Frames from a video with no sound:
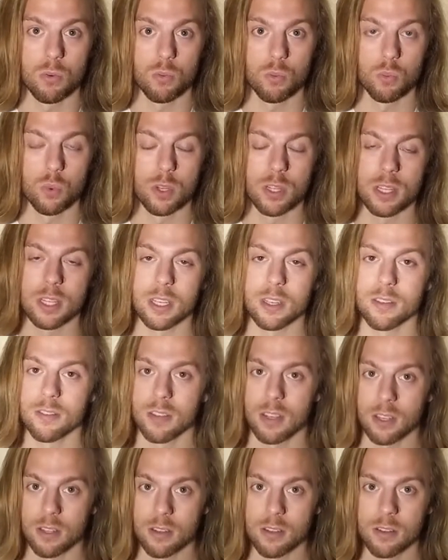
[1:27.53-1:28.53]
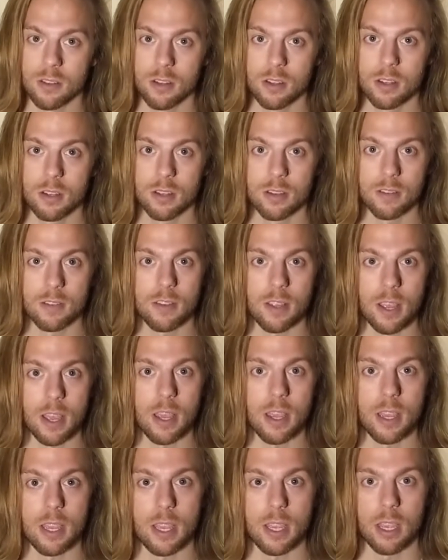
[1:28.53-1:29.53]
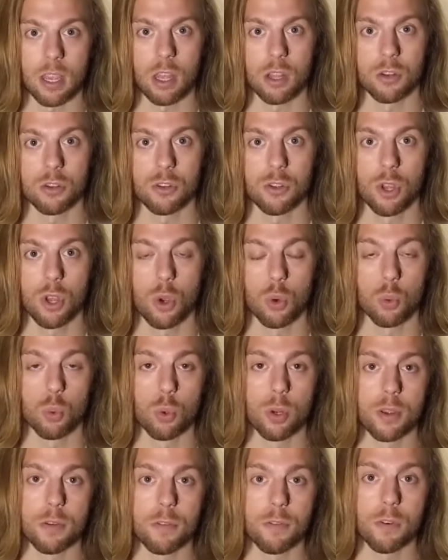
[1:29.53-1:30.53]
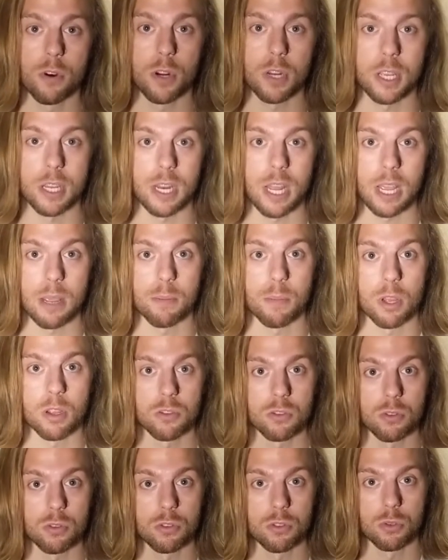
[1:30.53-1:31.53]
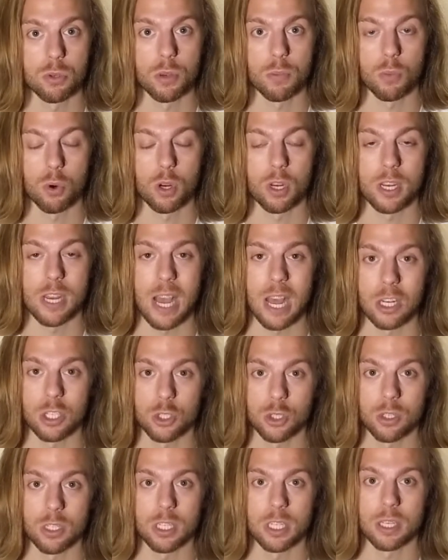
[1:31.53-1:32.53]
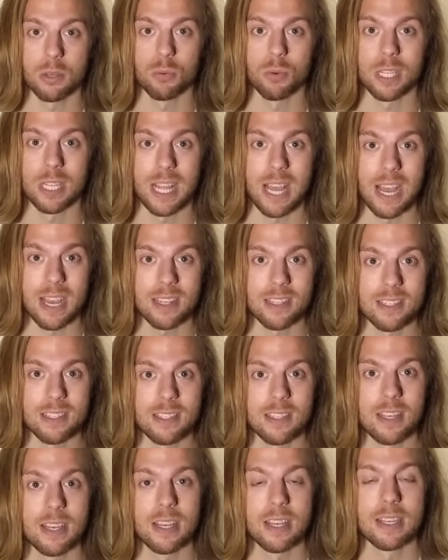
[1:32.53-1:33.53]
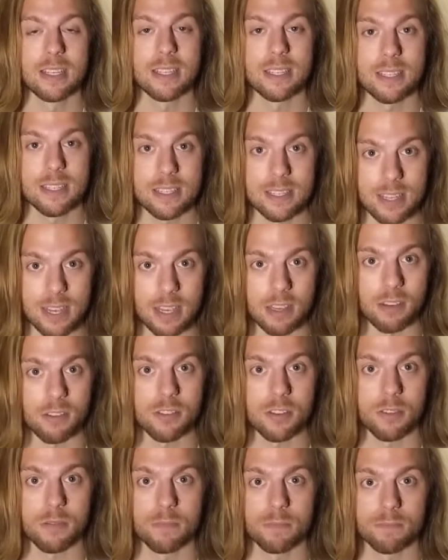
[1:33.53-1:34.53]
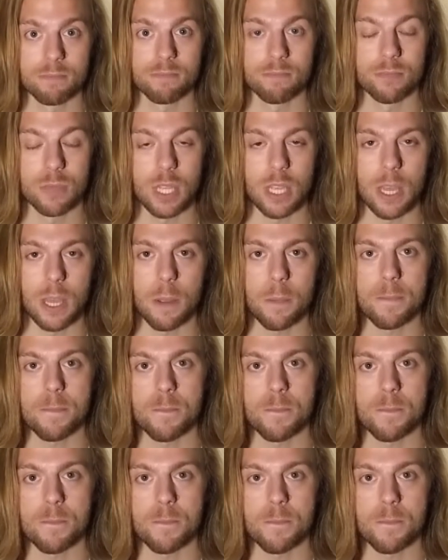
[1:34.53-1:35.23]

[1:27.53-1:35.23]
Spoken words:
releasing, say, and reverting a muscle to a more naturally relaxed state. Okay?